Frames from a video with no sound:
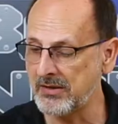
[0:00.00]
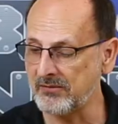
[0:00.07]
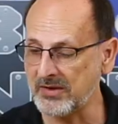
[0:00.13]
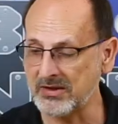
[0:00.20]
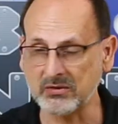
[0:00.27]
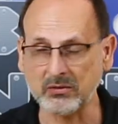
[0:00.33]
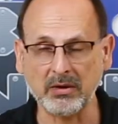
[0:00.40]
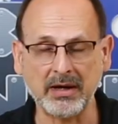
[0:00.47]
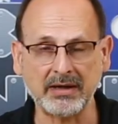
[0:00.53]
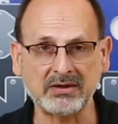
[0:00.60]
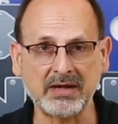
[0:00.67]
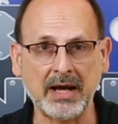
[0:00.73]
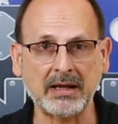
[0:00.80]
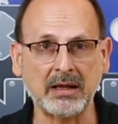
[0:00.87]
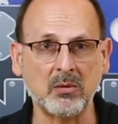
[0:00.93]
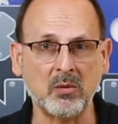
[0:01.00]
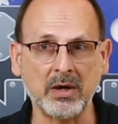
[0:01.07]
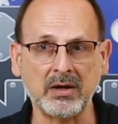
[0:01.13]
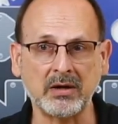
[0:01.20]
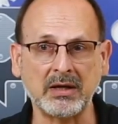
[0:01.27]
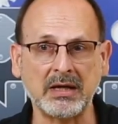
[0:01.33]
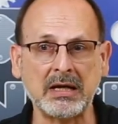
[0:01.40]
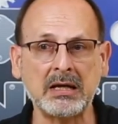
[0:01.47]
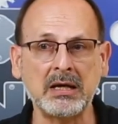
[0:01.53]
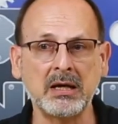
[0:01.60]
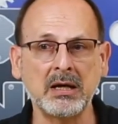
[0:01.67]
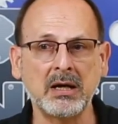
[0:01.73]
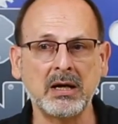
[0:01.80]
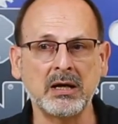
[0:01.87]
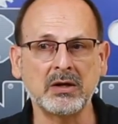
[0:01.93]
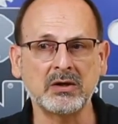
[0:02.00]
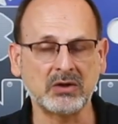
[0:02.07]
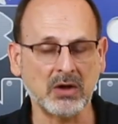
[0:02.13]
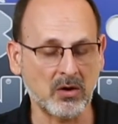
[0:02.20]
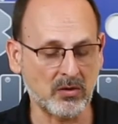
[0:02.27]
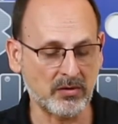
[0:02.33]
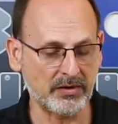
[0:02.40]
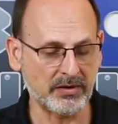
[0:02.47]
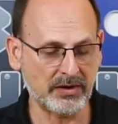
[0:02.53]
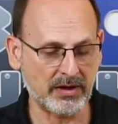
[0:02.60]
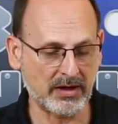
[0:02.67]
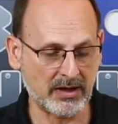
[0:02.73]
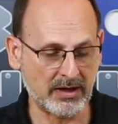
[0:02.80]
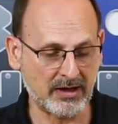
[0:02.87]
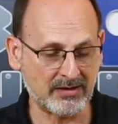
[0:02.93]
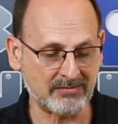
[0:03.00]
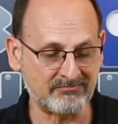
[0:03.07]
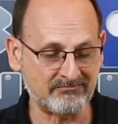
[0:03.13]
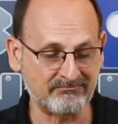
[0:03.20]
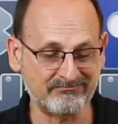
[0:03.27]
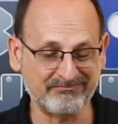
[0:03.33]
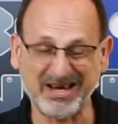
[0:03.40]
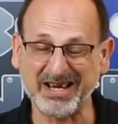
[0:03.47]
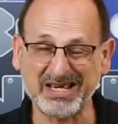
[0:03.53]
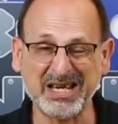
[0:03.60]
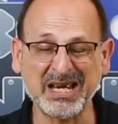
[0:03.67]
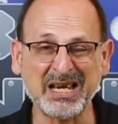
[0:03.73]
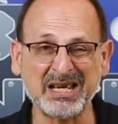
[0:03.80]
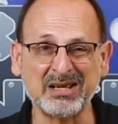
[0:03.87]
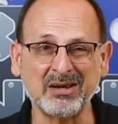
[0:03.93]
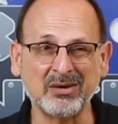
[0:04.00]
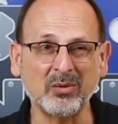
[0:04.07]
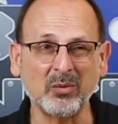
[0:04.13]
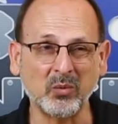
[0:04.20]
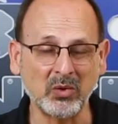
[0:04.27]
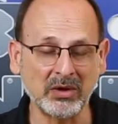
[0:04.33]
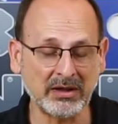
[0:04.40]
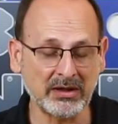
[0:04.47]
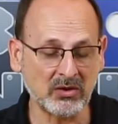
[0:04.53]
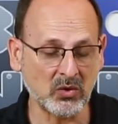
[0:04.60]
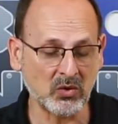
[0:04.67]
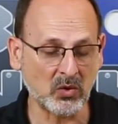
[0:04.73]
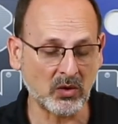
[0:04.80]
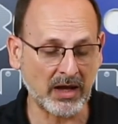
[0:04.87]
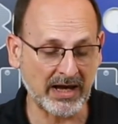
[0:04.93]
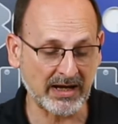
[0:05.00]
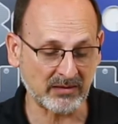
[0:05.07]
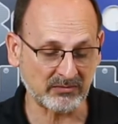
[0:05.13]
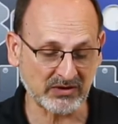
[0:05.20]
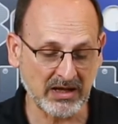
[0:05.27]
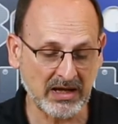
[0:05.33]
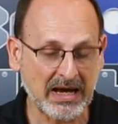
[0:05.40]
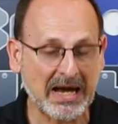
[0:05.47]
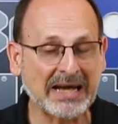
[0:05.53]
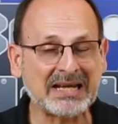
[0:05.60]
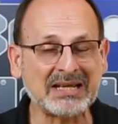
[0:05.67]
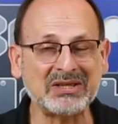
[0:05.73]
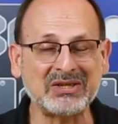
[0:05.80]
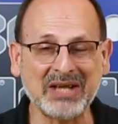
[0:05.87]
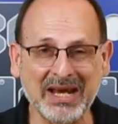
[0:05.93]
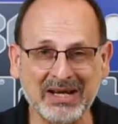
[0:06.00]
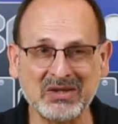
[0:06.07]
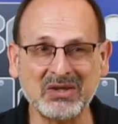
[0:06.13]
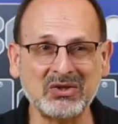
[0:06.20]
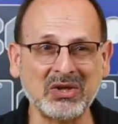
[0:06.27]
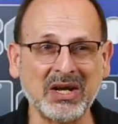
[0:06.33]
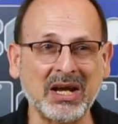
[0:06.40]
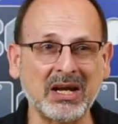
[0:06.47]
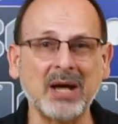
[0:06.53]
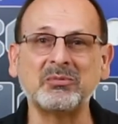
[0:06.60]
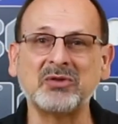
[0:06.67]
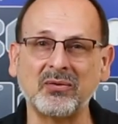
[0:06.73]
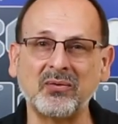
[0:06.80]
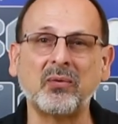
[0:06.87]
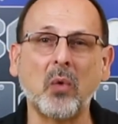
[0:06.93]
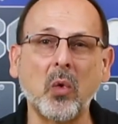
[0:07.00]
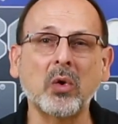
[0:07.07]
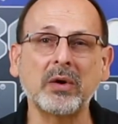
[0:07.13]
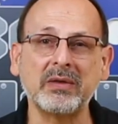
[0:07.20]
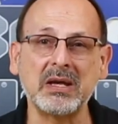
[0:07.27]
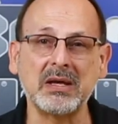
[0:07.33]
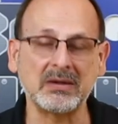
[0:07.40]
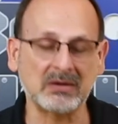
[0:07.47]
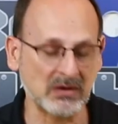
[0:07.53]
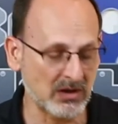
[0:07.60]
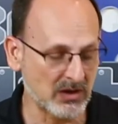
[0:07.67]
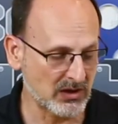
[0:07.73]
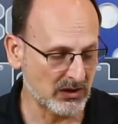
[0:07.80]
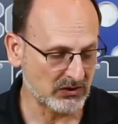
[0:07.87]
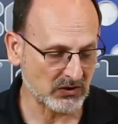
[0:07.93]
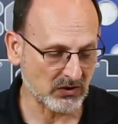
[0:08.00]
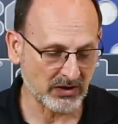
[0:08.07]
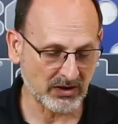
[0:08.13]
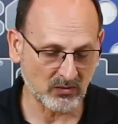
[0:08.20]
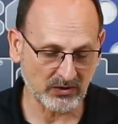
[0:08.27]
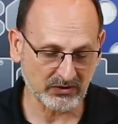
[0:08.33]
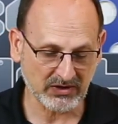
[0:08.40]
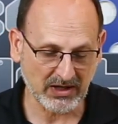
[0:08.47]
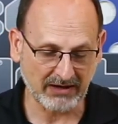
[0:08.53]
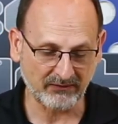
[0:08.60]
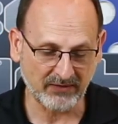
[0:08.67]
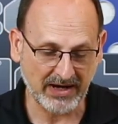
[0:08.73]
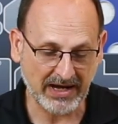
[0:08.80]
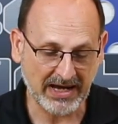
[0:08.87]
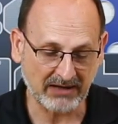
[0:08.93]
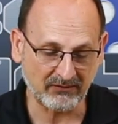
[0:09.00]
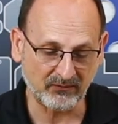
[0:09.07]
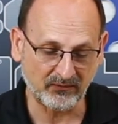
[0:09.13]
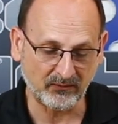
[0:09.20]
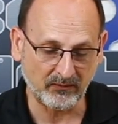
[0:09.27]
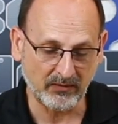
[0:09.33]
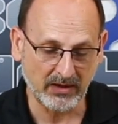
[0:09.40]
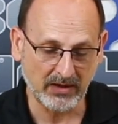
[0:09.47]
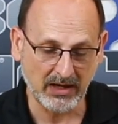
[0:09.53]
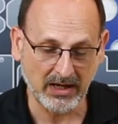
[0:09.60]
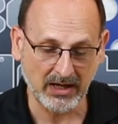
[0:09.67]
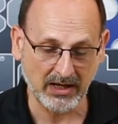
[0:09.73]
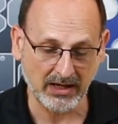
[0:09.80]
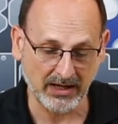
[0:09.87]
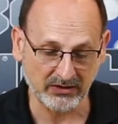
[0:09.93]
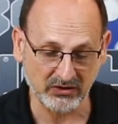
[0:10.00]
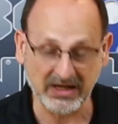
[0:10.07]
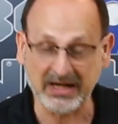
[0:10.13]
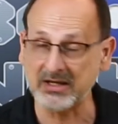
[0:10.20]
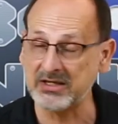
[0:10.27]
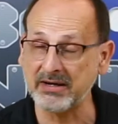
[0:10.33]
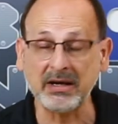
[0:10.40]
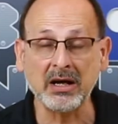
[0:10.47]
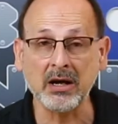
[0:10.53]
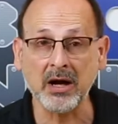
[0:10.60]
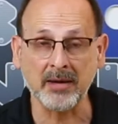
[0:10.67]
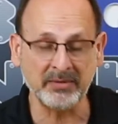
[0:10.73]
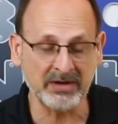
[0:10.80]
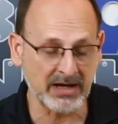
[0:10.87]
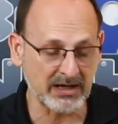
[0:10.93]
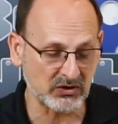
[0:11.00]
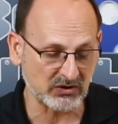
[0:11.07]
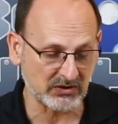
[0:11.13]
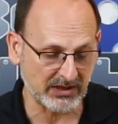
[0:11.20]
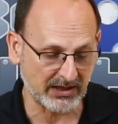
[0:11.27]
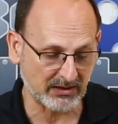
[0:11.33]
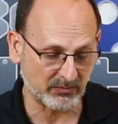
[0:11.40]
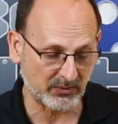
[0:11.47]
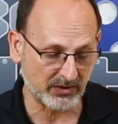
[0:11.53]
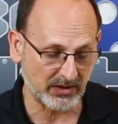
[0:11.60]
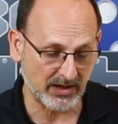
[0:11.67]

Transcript: Fits exactly where you need. So um, again, really cool items. I can daisy chain up to four of these. So in other words, if I had uh, in different combinations, I could put